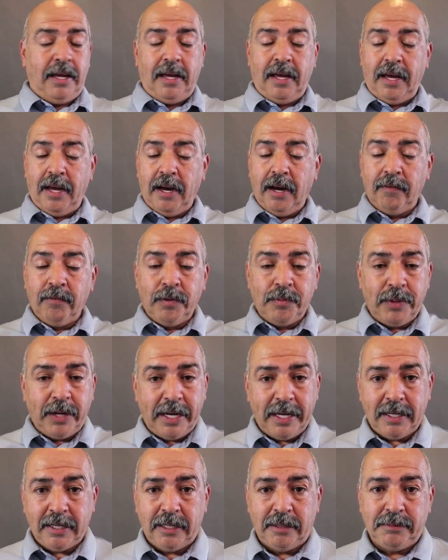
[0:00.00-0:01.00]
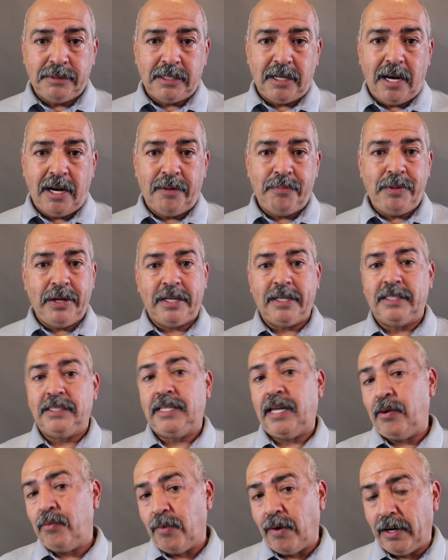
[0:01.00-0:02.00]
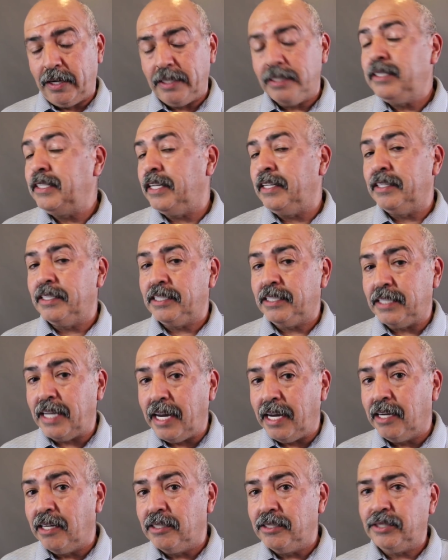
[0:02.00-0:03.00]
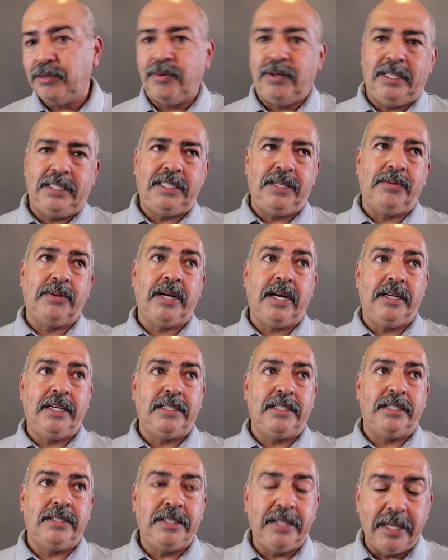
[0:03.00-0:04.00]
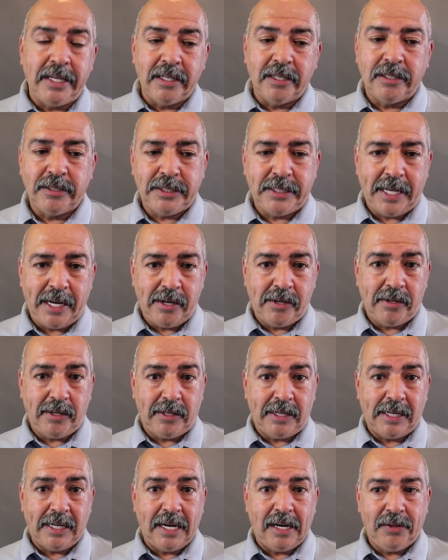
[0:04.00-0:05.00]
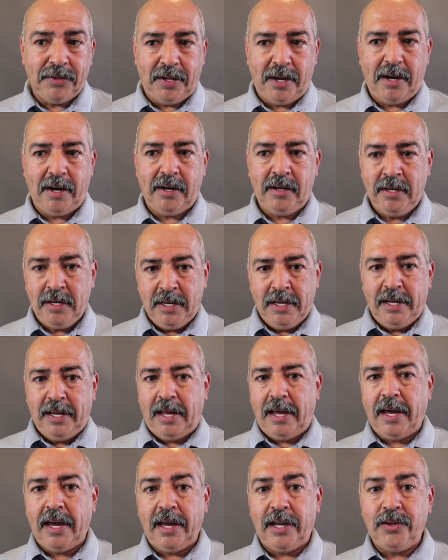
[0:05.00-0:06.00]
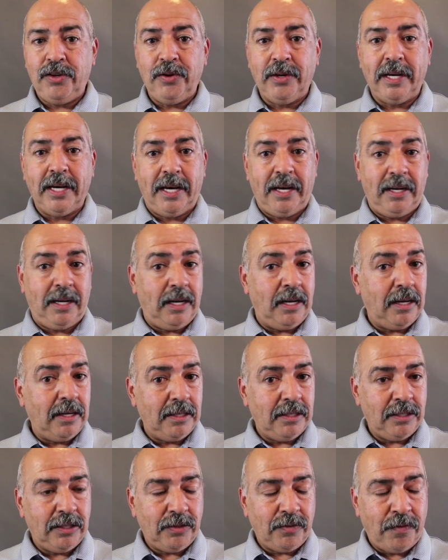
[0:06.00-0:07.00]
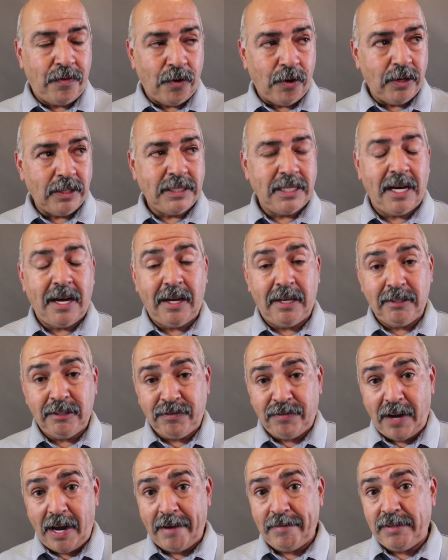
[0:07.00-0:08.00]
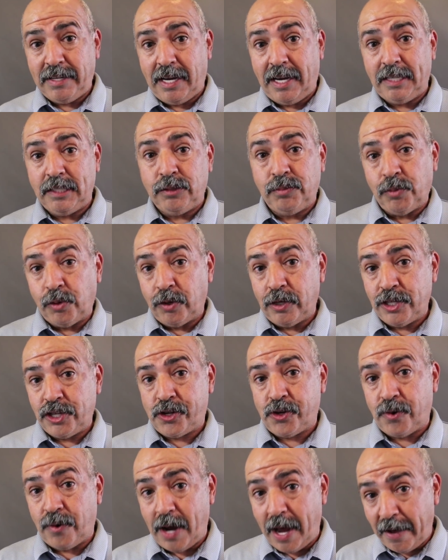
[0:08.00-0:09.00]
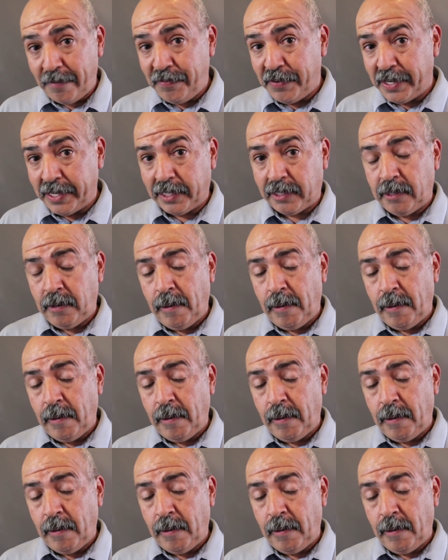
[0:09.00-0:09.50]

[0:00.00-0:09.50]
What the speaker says: Everybody comes on because they want to see the sales, they want to see what kind of deals that are out there, and you get 4 times, 5 times more traffic